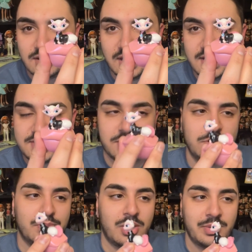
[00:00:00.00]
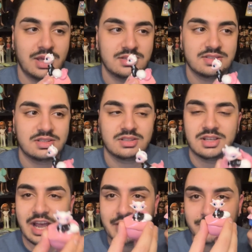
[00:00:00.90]
It is a cute moment.
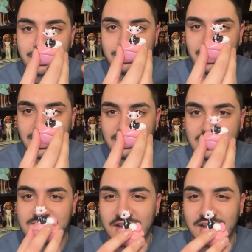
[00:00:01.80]
I really do like these.